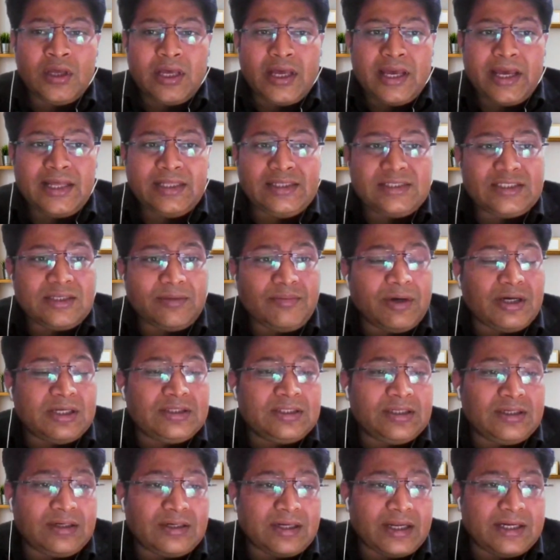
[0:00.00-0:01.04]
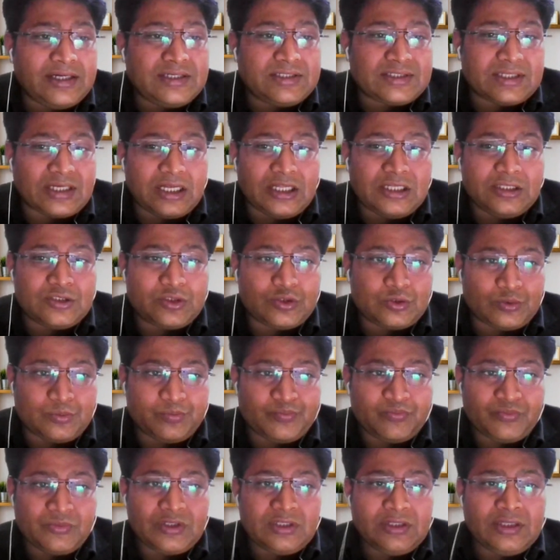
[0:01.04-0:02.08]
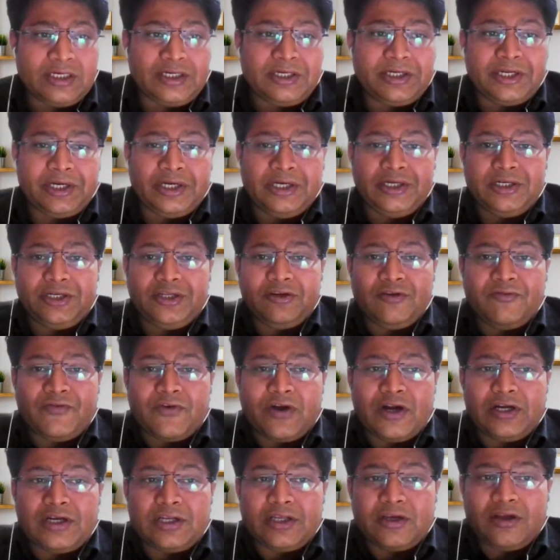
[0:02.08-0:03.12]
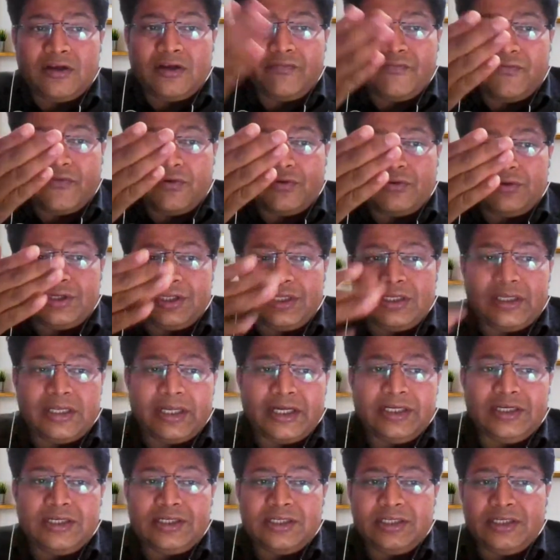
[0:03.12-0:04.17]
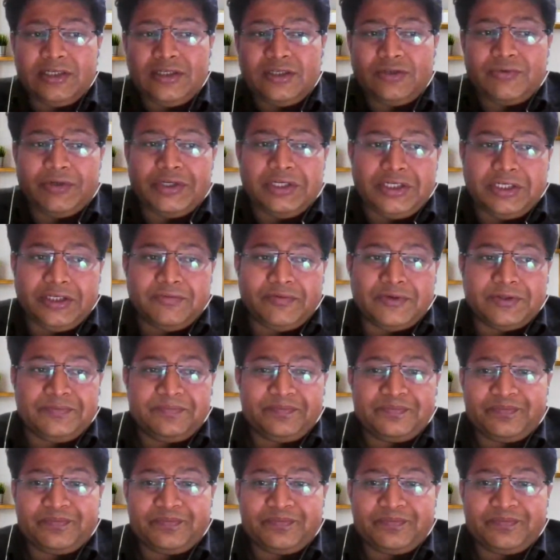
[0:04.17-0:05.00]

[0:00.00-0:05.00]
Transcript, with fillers: and some other rights also the trinity of article 14 19 and 21